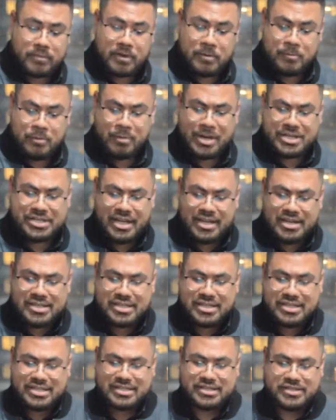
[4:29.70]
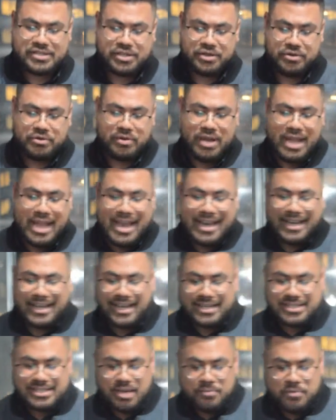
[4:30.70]
But my challenge is to you,
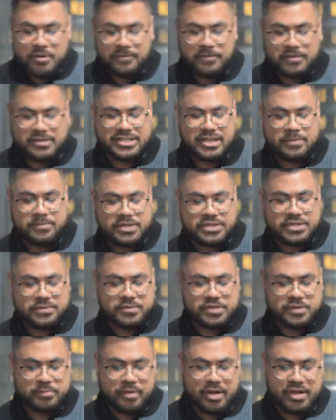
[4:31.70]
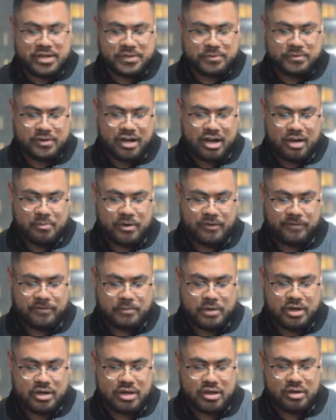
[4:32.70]
next time you feel tempted to respond to a comment from
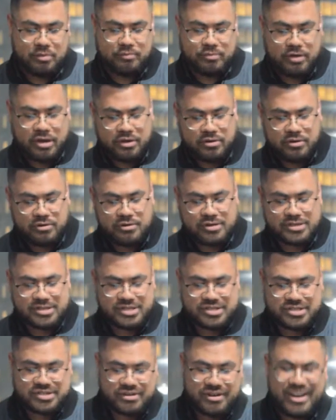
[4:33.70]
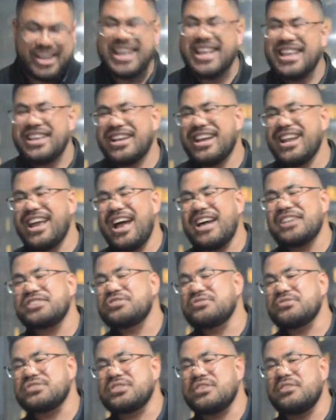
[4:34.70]
another brother or a sister, you gotta ask
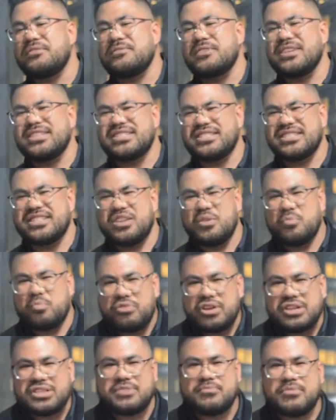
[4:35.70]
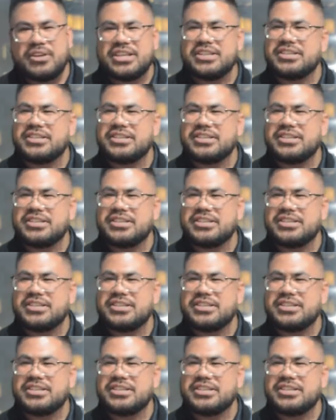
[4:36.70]
yourself, is this gonna bring somebody